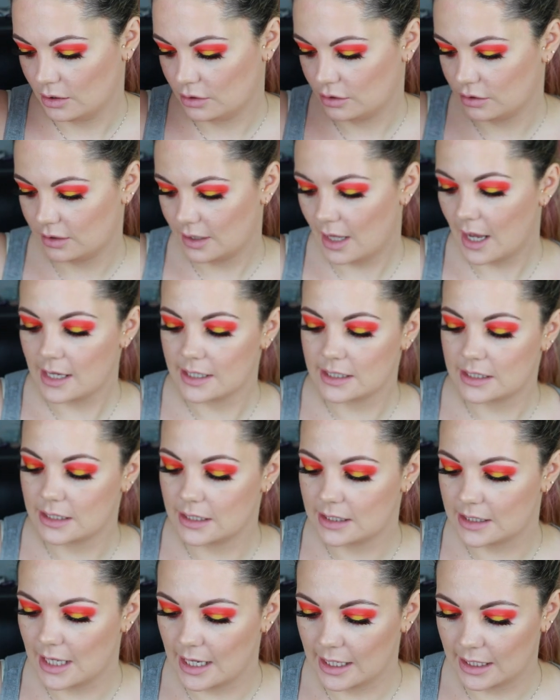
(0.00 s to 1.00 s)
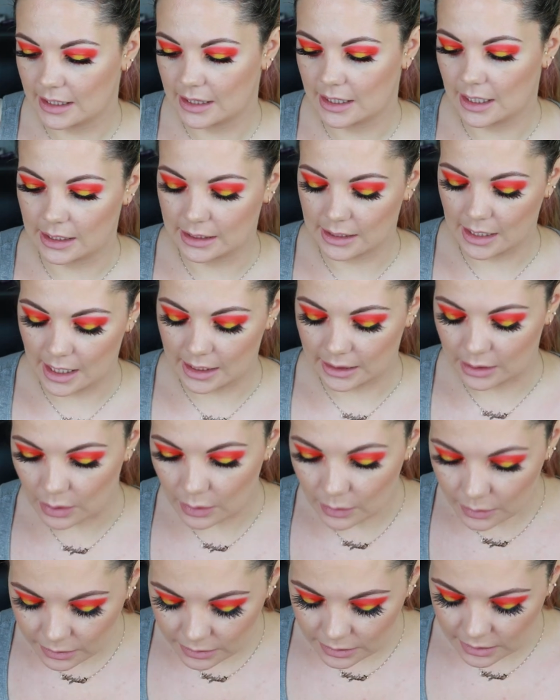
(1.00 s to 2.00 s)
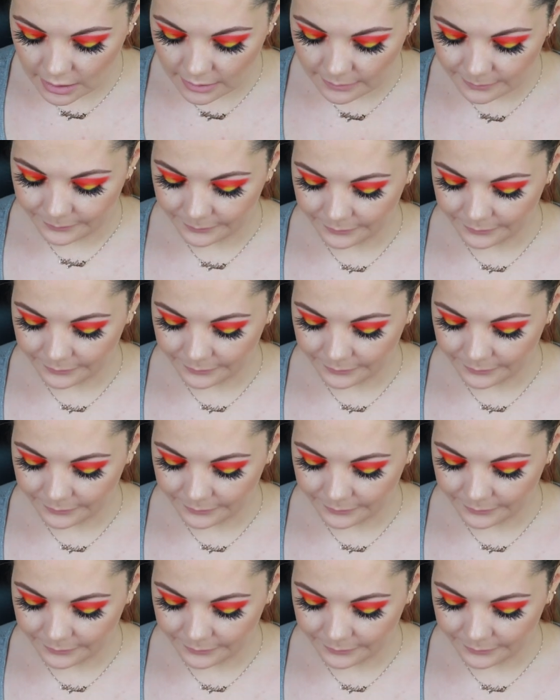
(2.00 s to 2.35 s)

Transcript: So that is the second thing that I got.